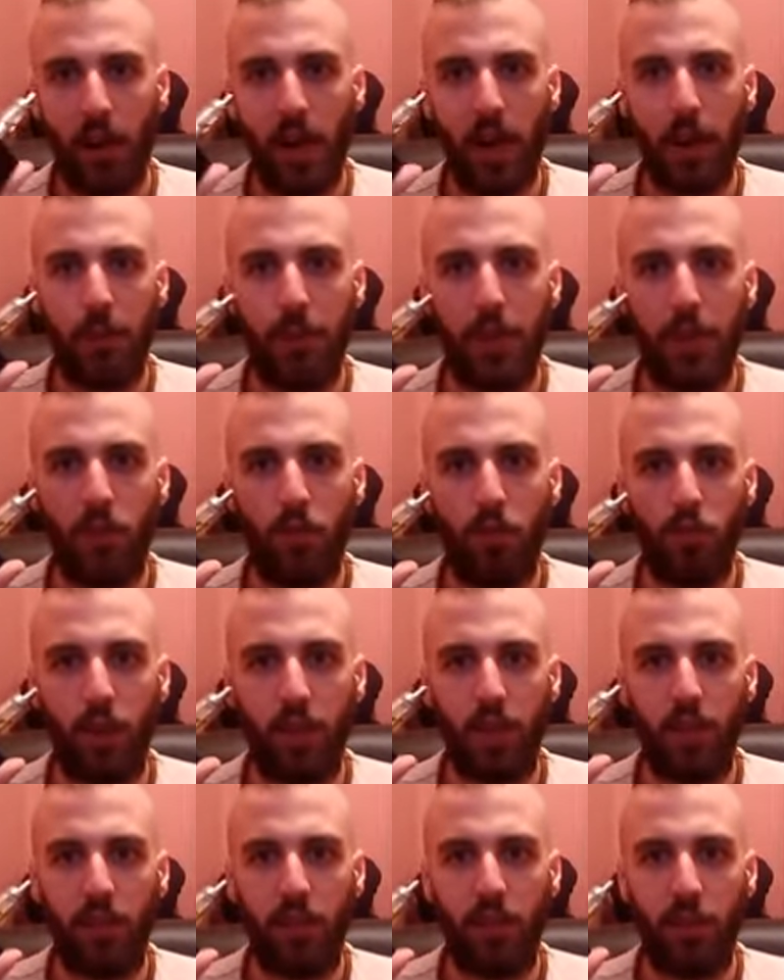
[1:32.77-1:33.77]
I am now
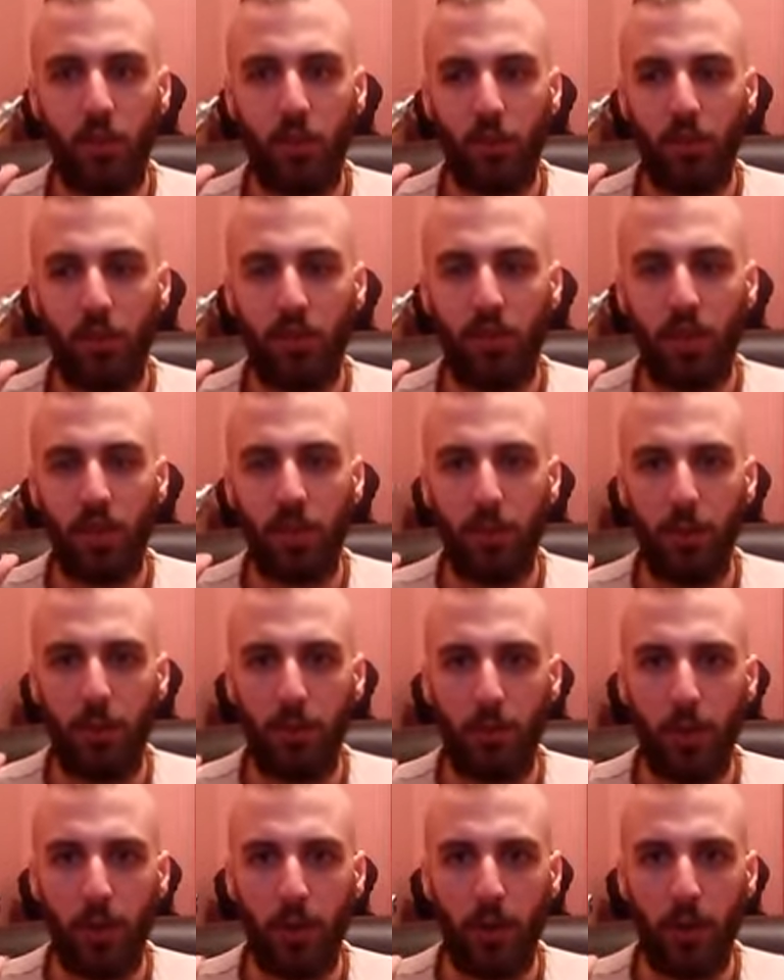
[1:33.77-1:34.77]
running also
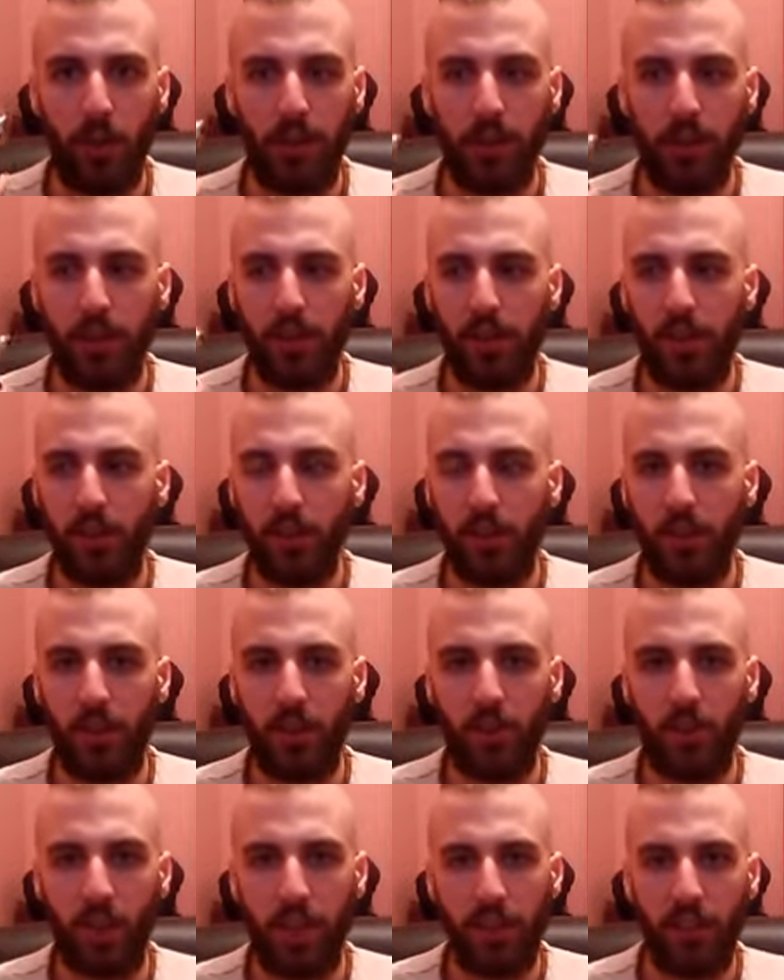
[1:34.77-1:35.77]

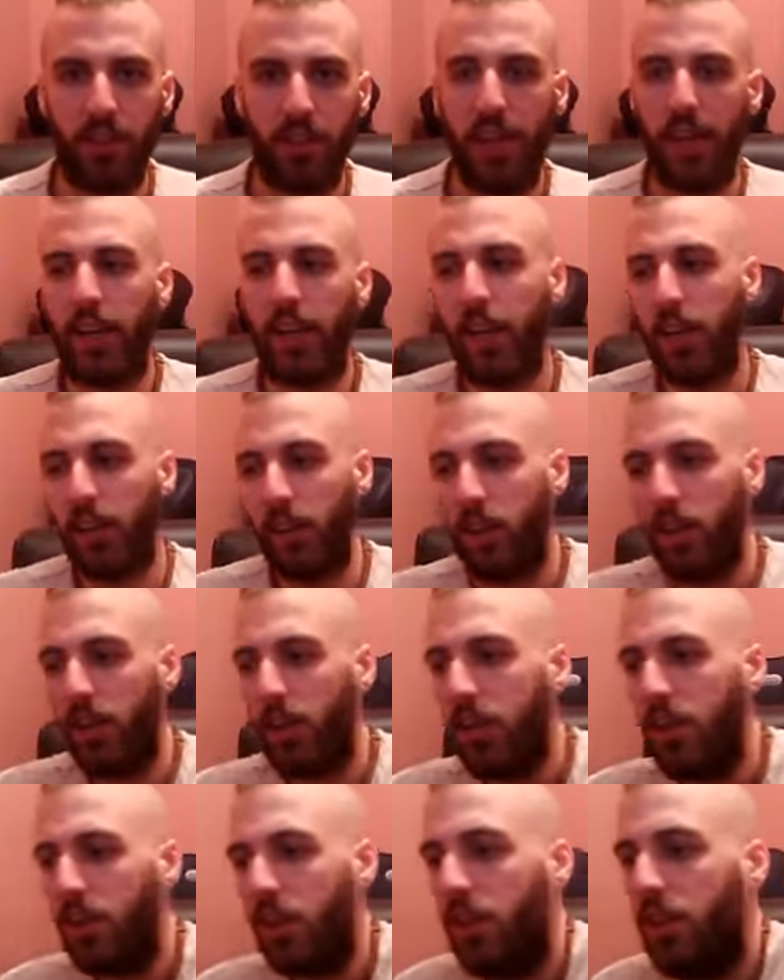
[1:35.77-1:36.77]
the Jenny Tank
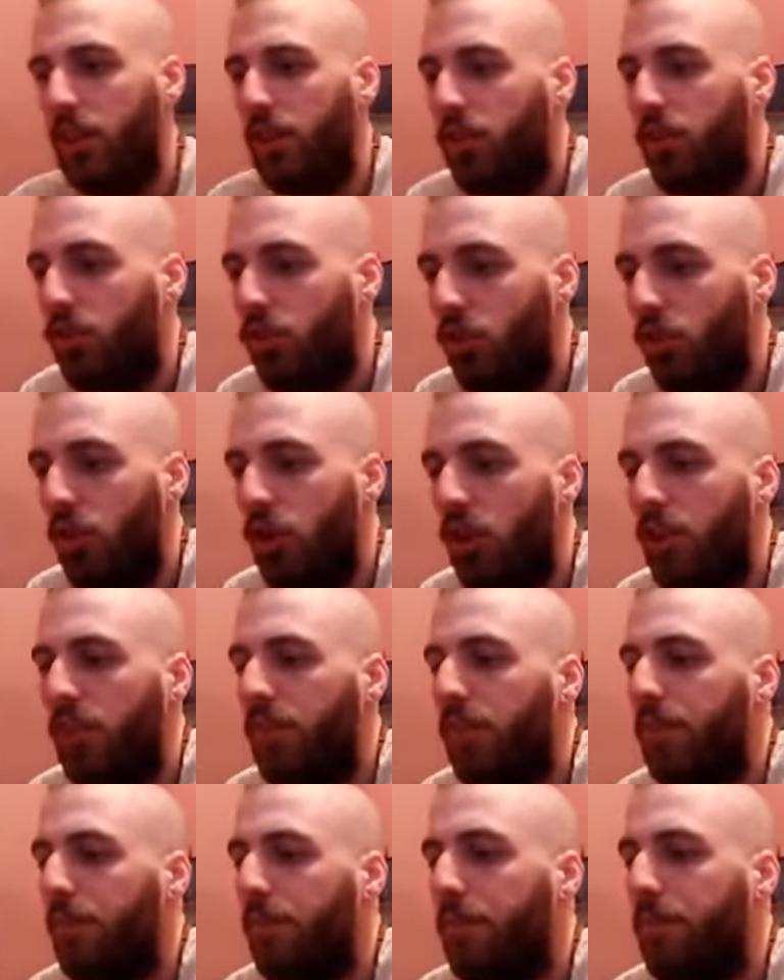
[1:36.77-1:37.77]

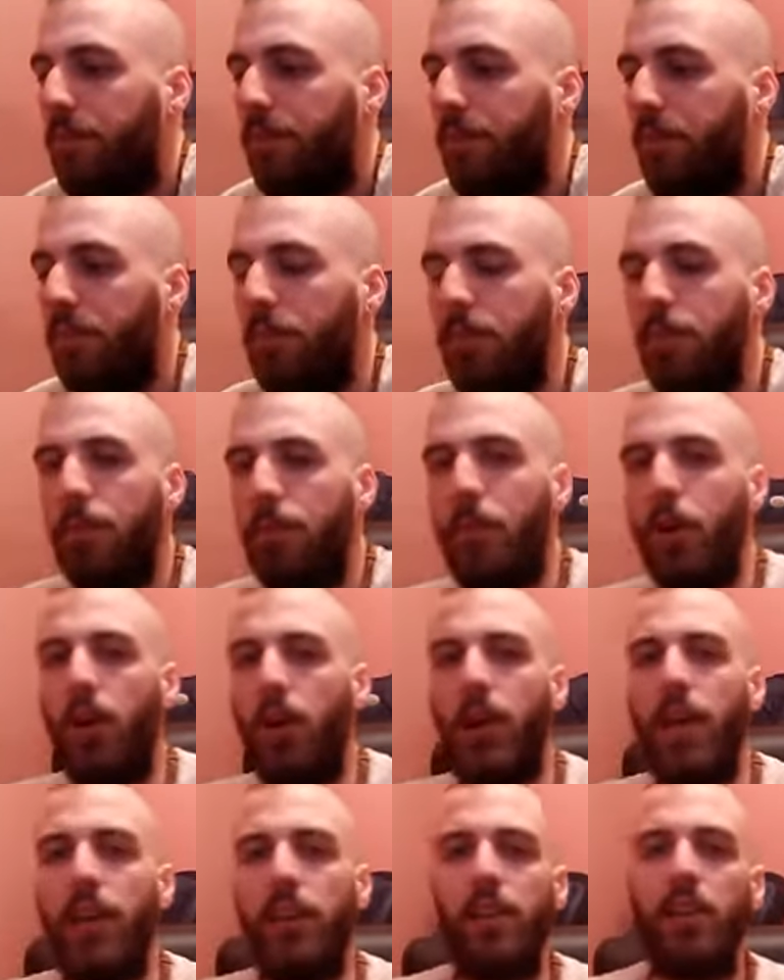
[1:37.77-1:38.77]
Giant.
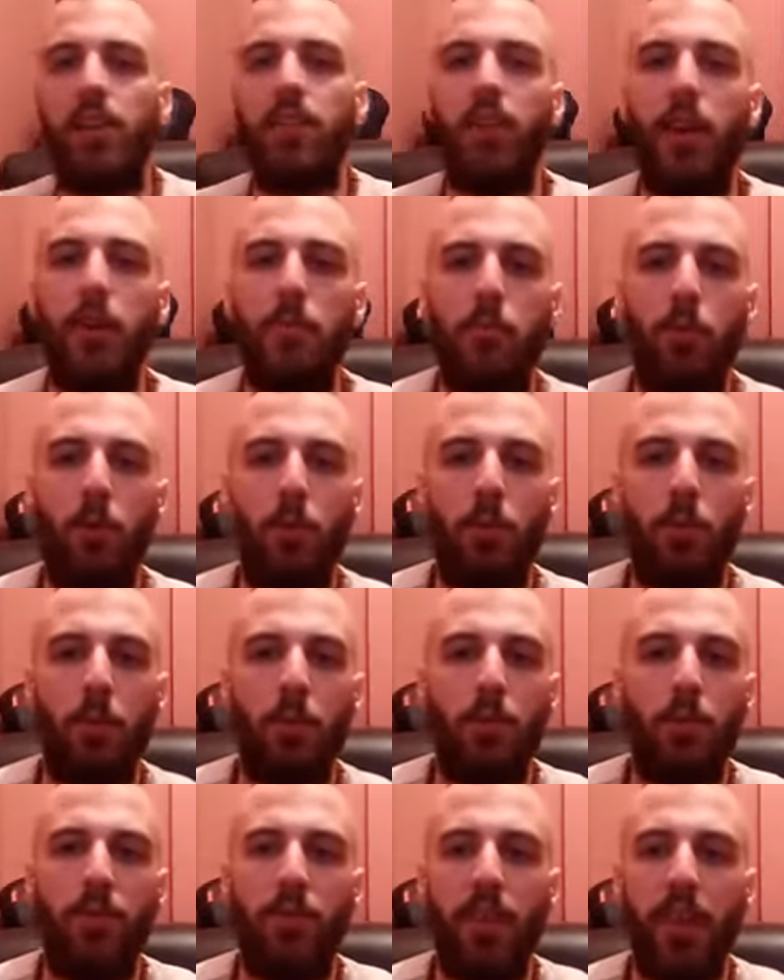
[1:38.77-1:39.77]
I had the same
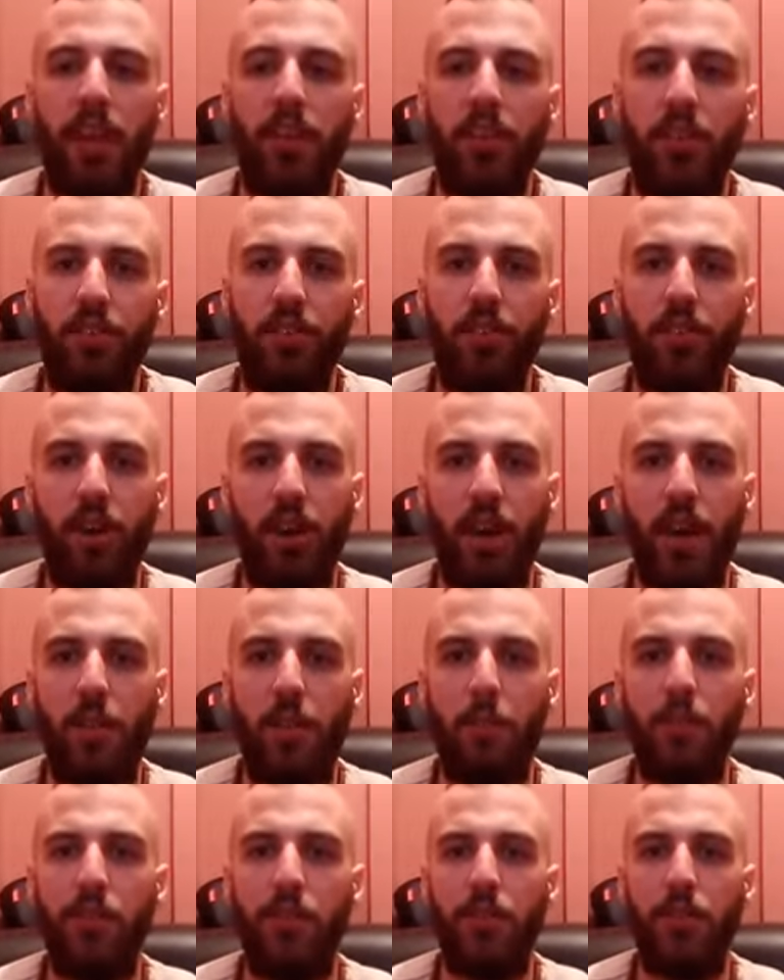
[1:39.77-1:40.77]
problem with this that I
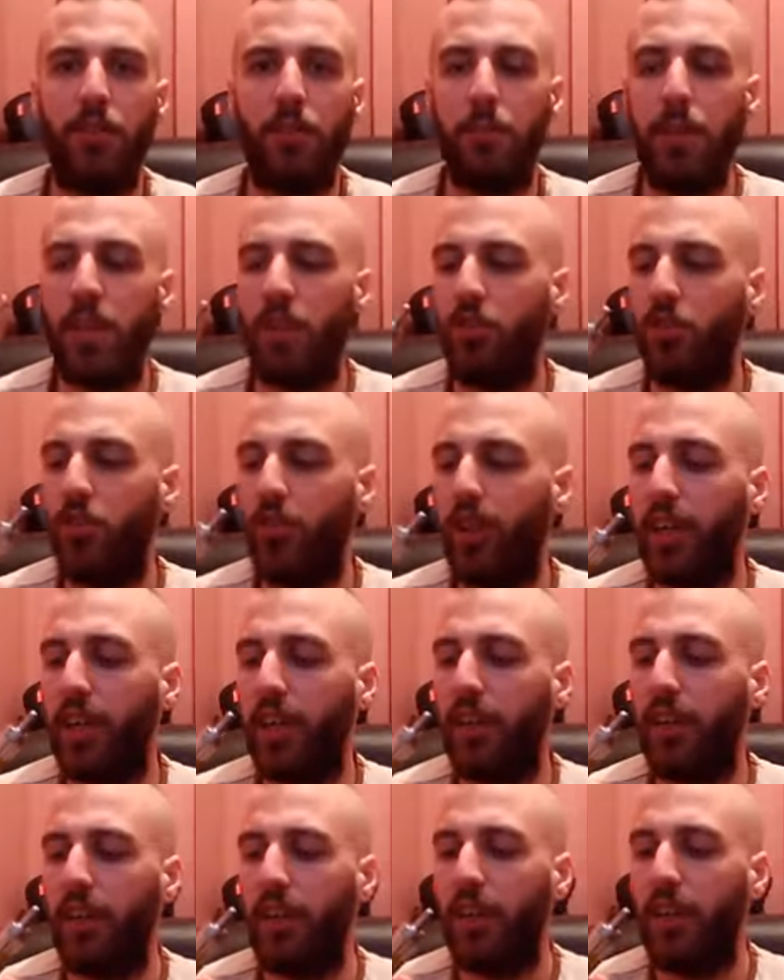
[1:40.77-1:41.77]
had with the
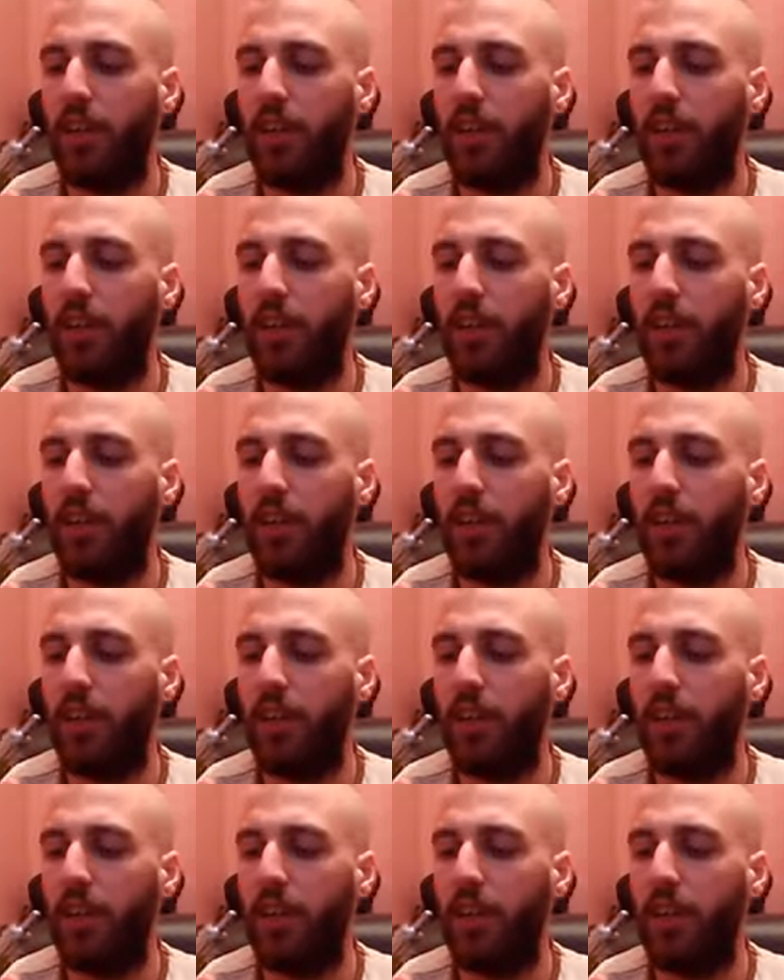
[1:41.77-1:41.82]
Dimitri.